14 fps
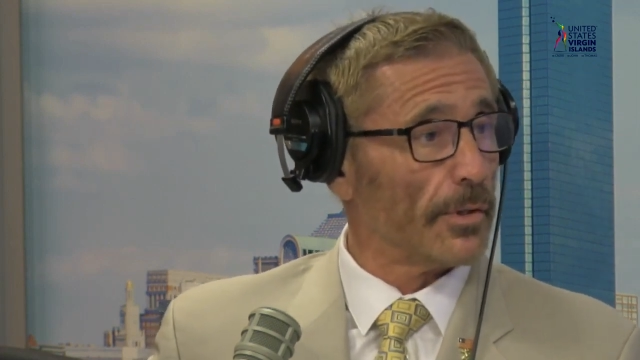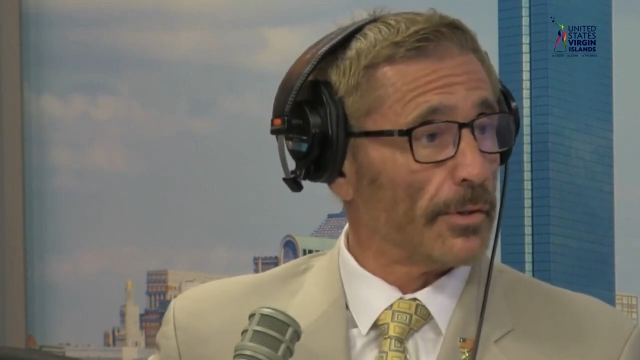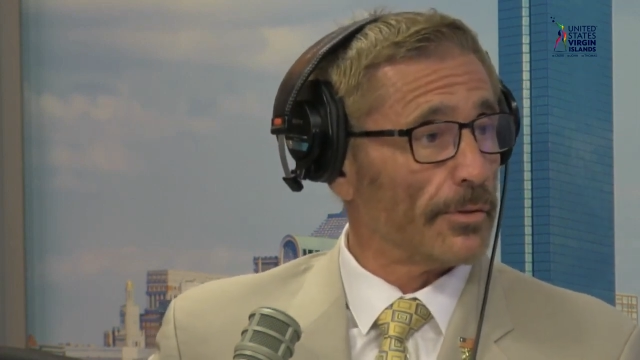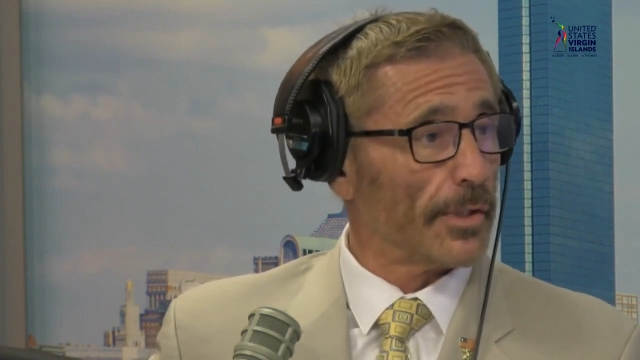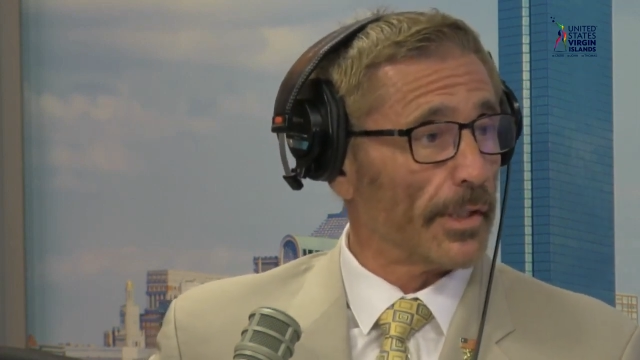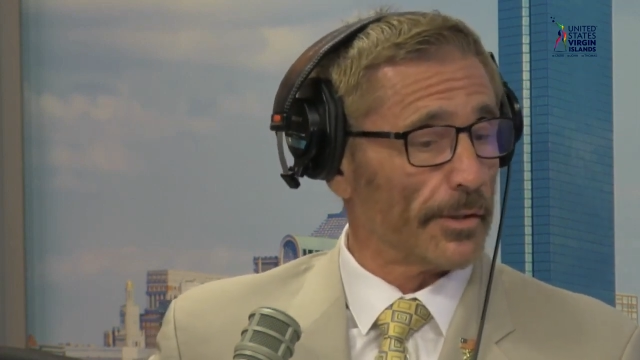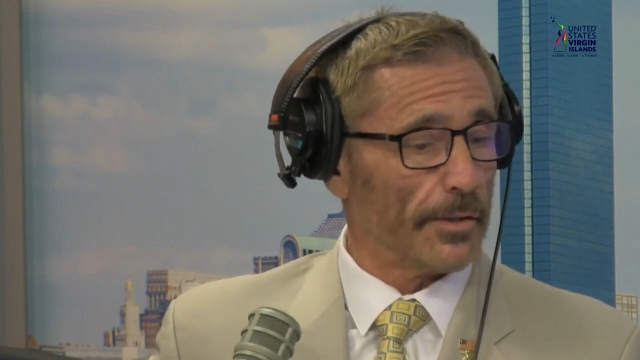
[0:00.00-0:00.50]

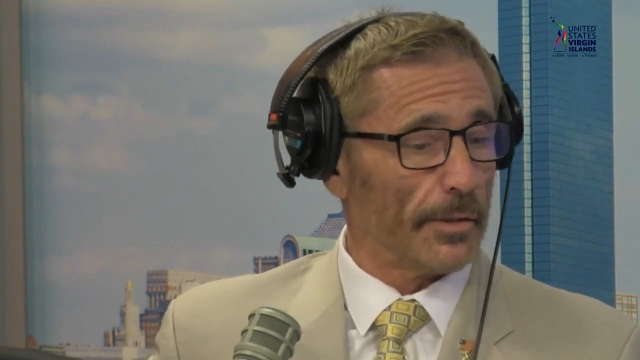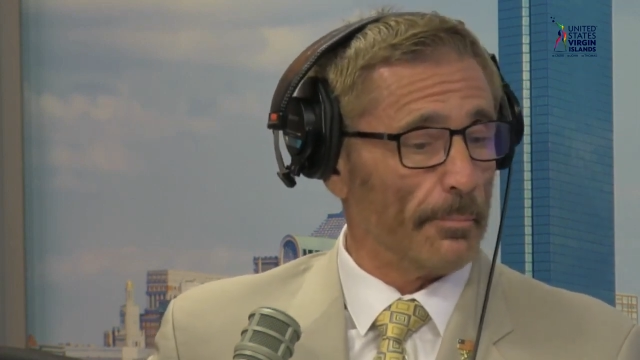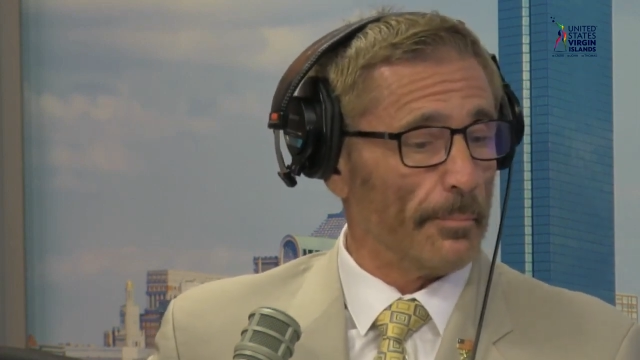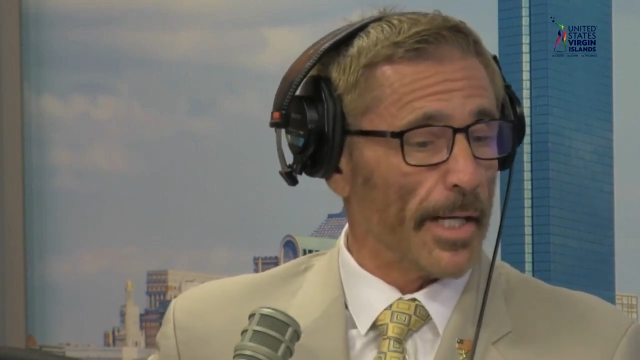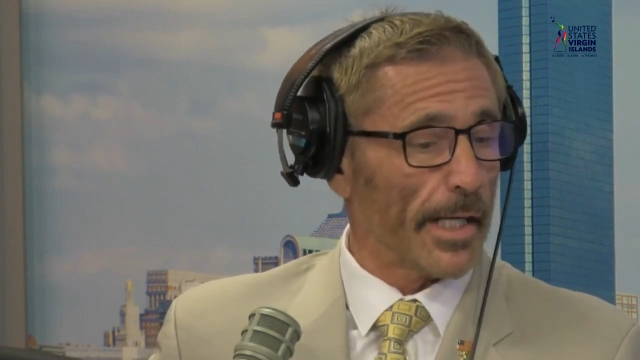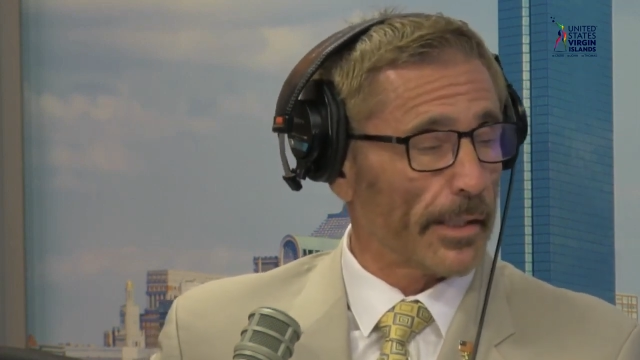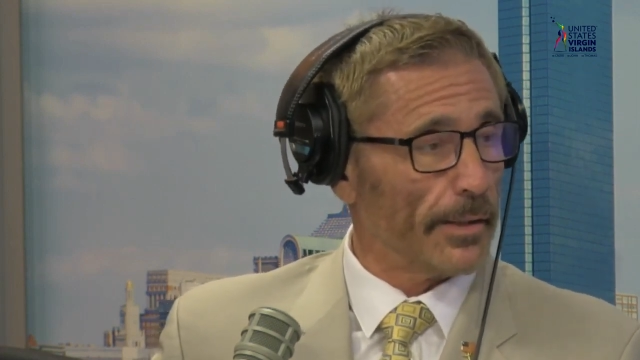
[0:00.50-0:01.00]
And
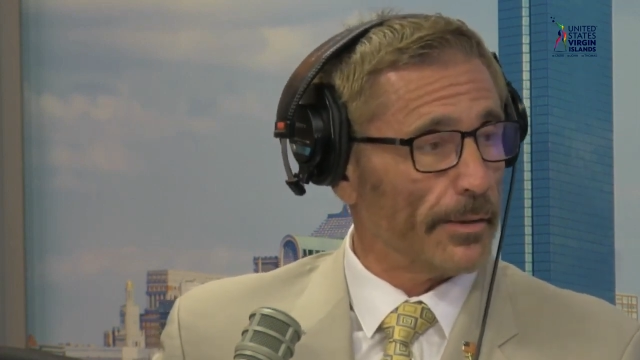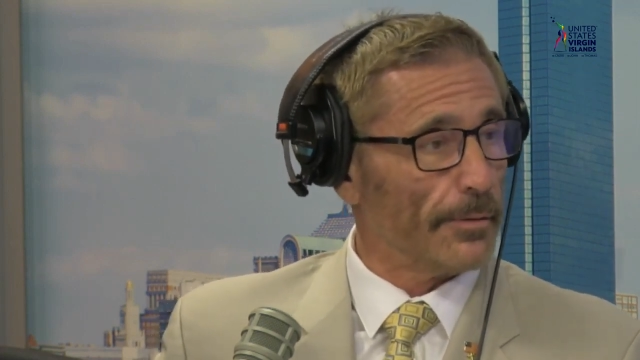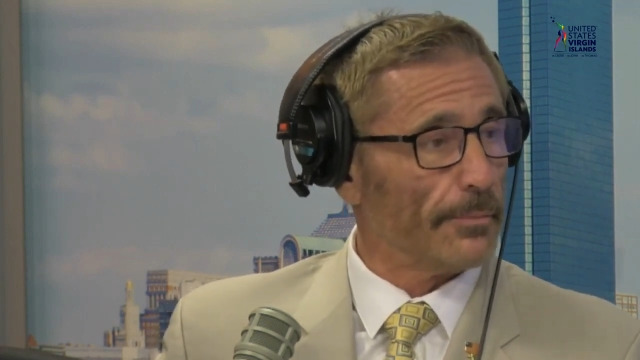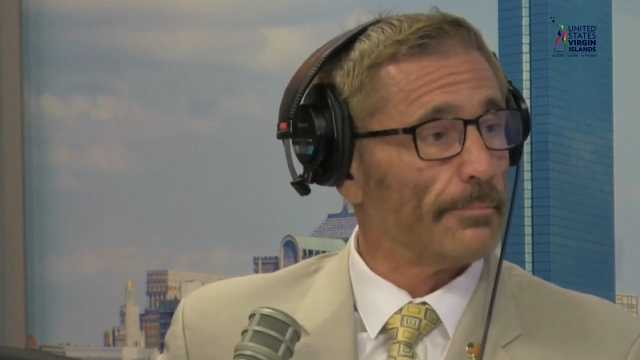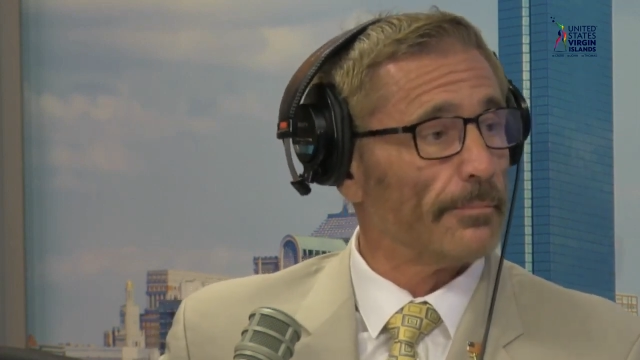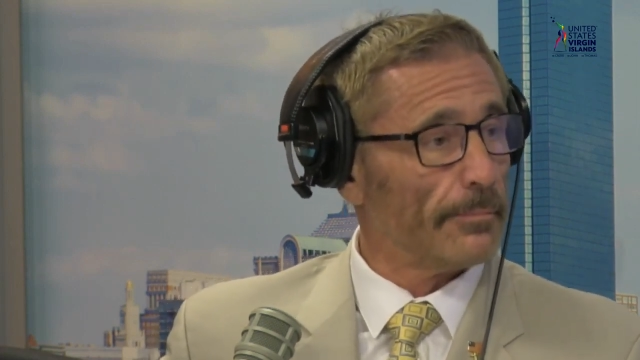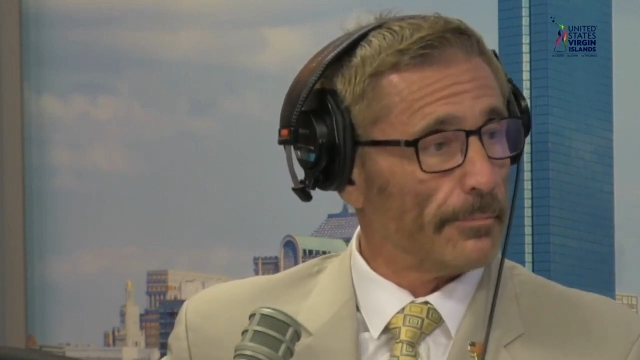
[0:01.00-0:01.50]
obviously,
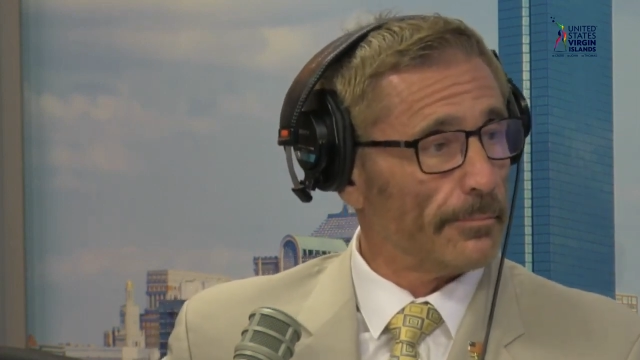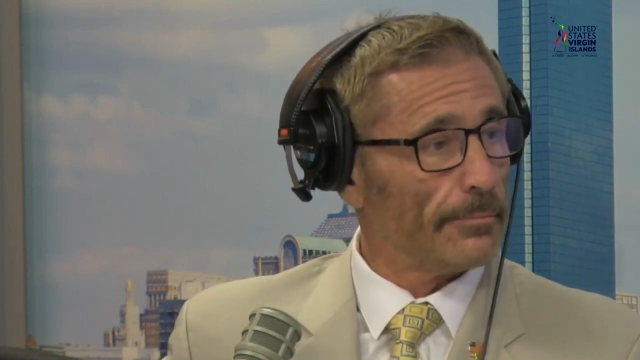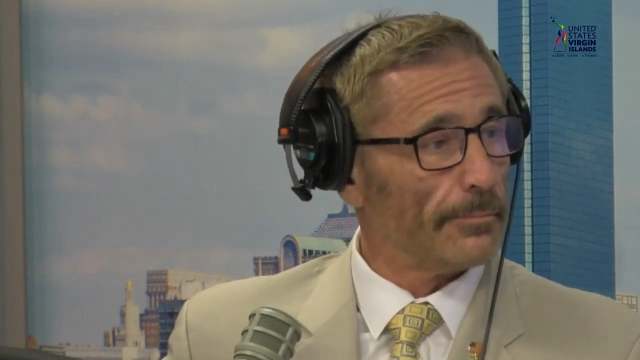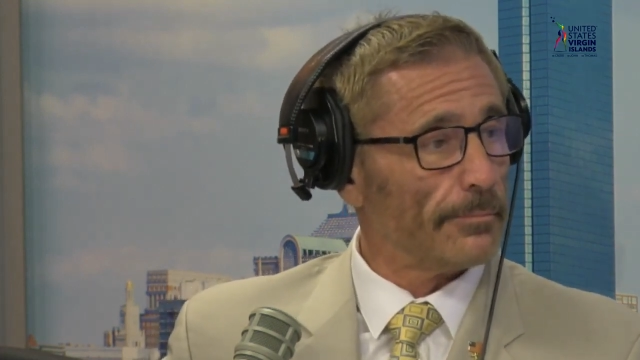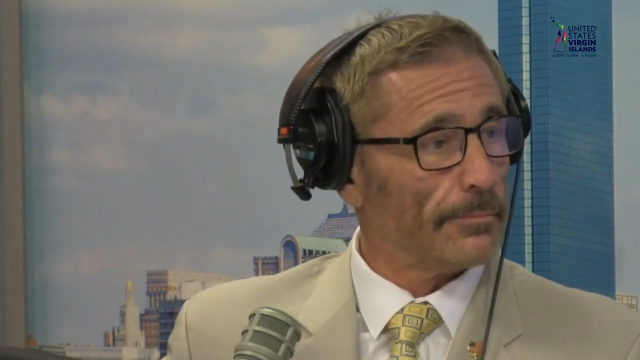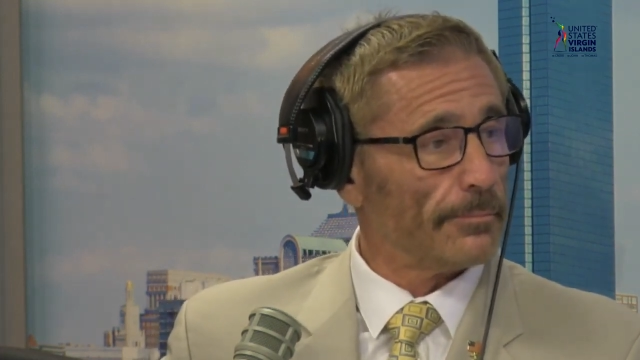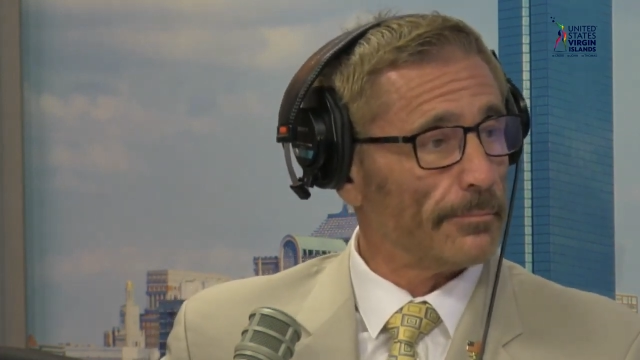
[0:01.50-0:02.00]
we've got the